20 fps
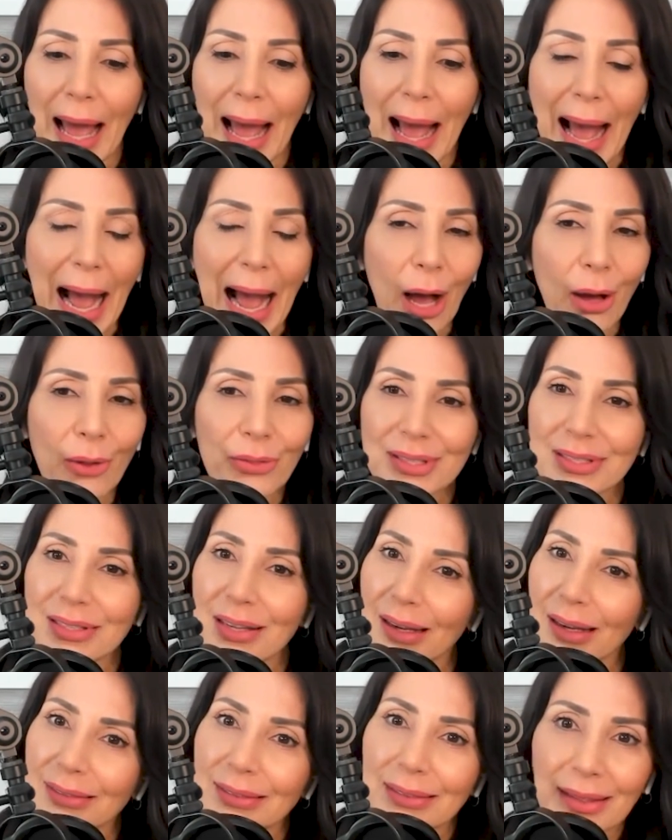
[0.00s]
how this
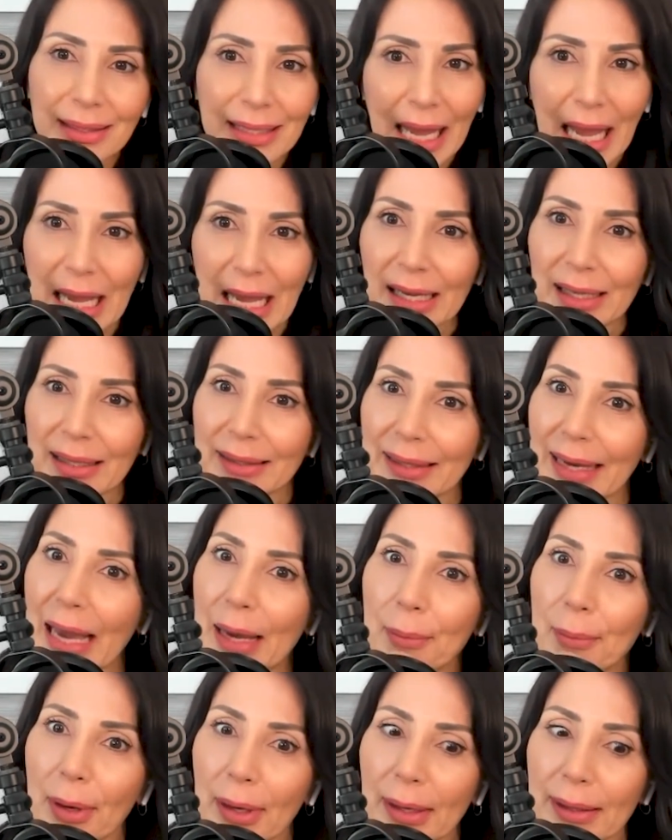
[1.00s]
idea
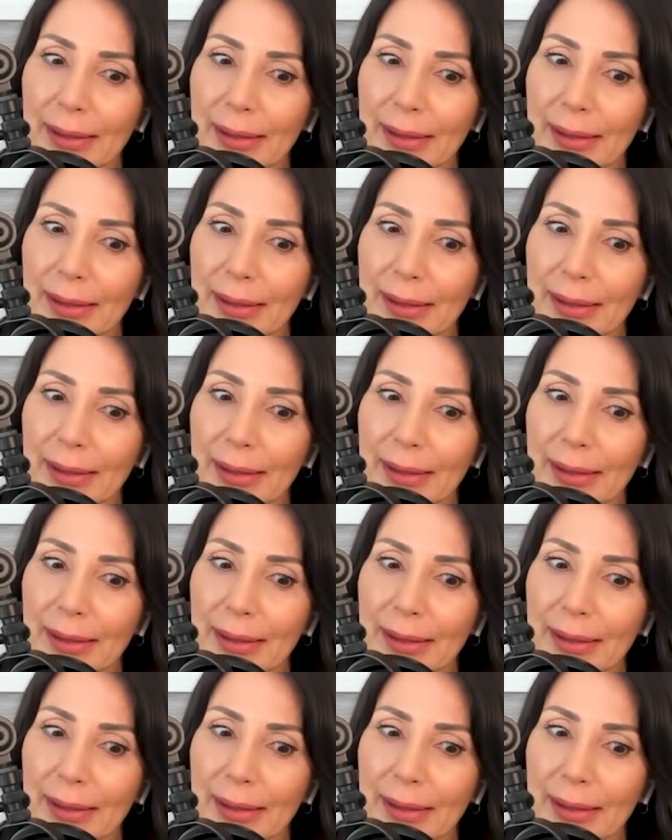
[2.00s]
came